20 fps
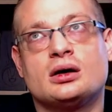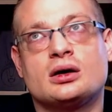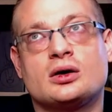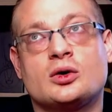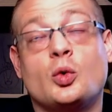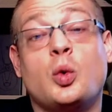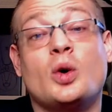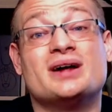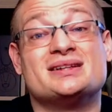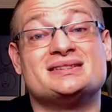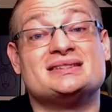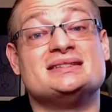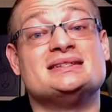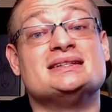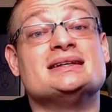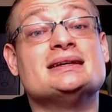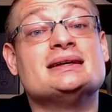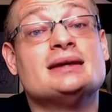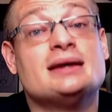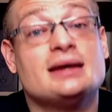
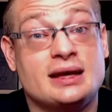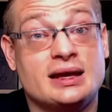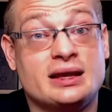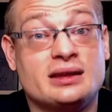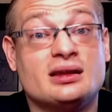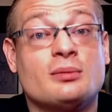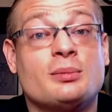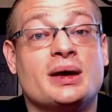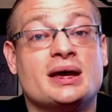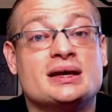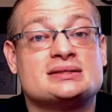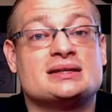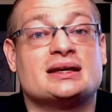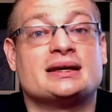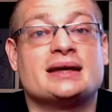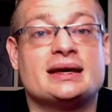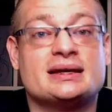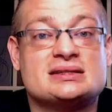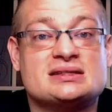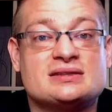quantity in the bass, I
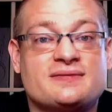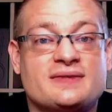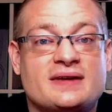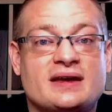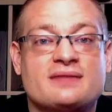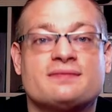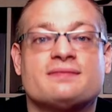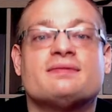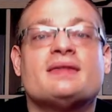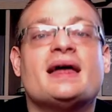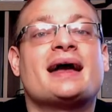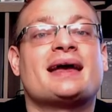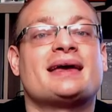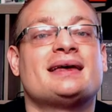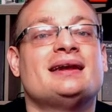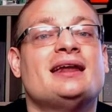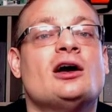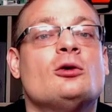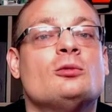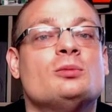guess, if that
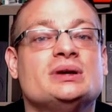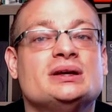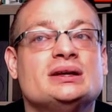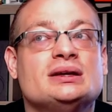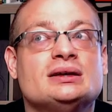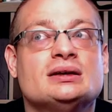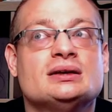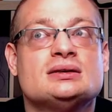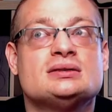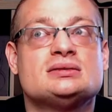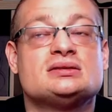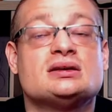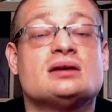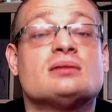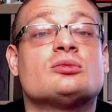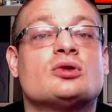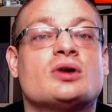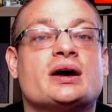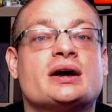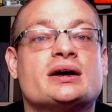can help me
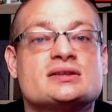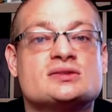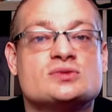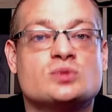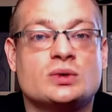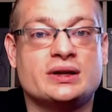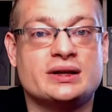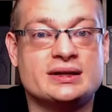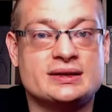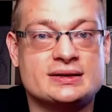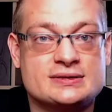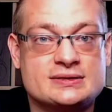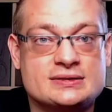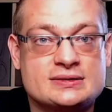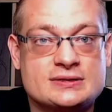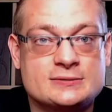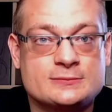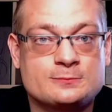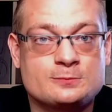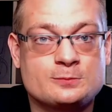summarize what it
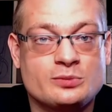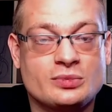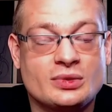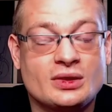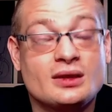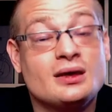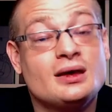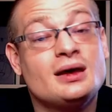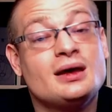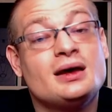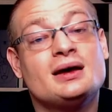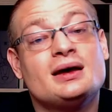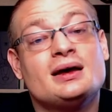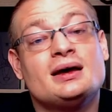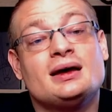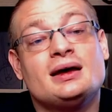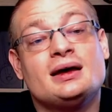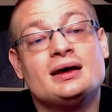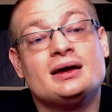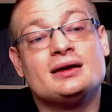is.
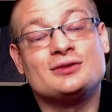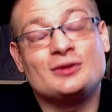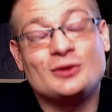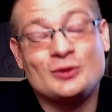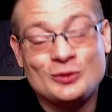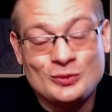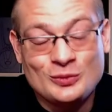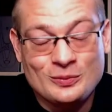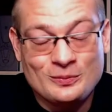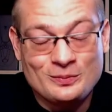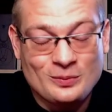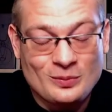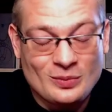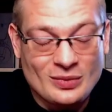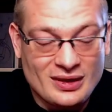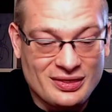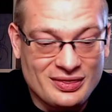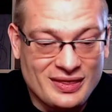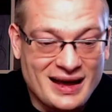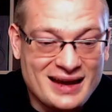So
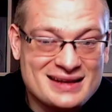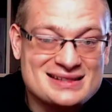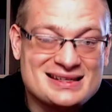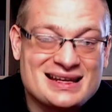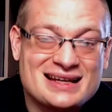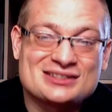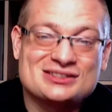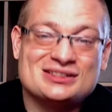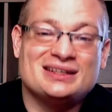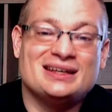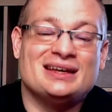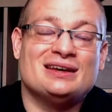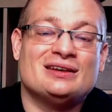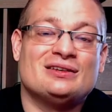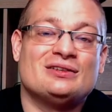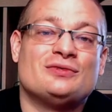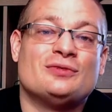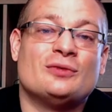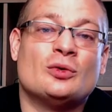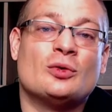that is actually
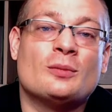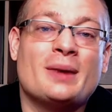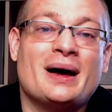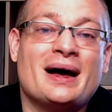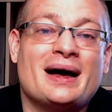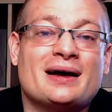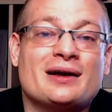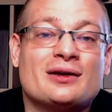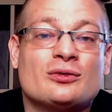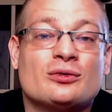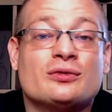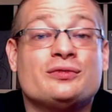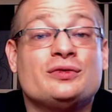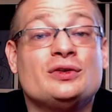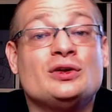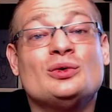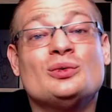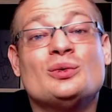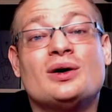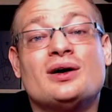it for my
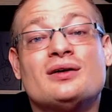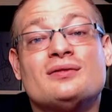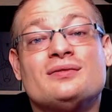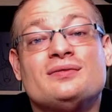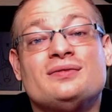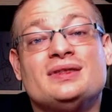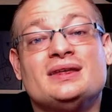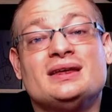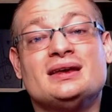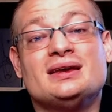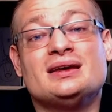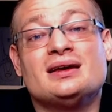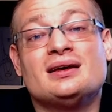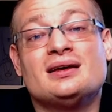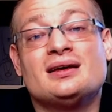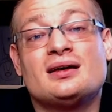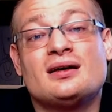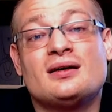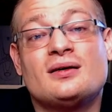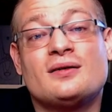review of the
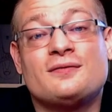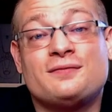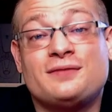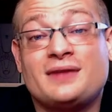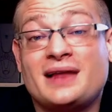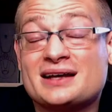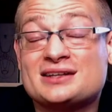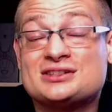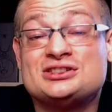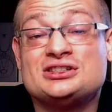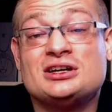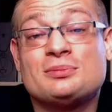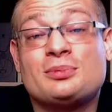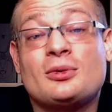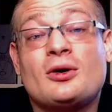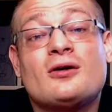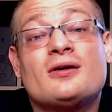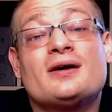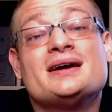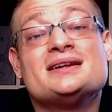flagship
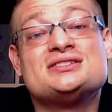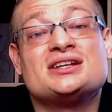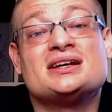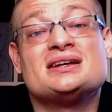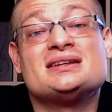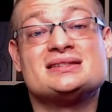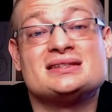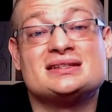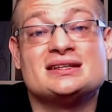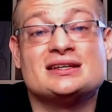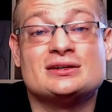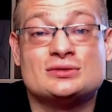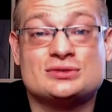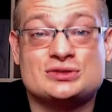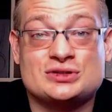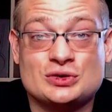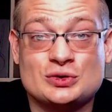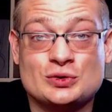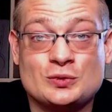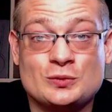RHA
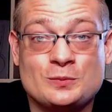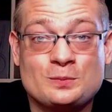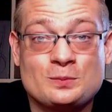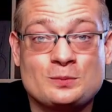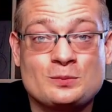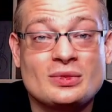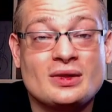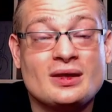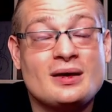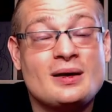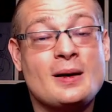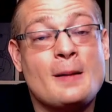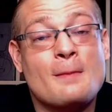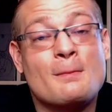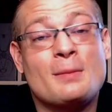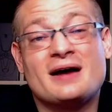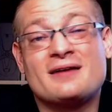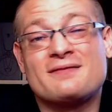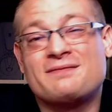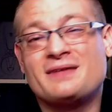CL2.
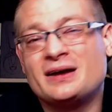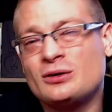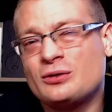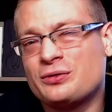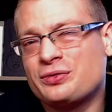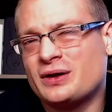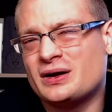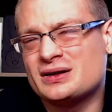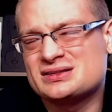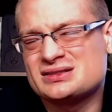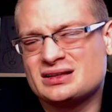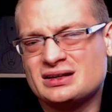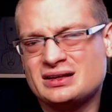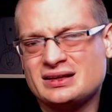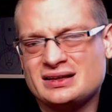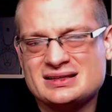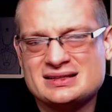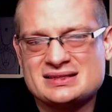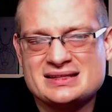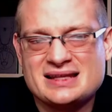My final thoughts on
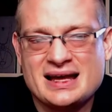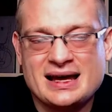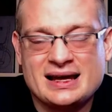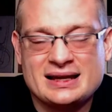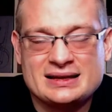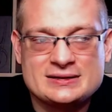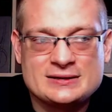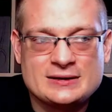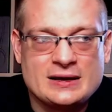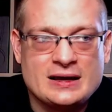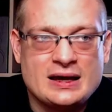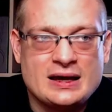it is that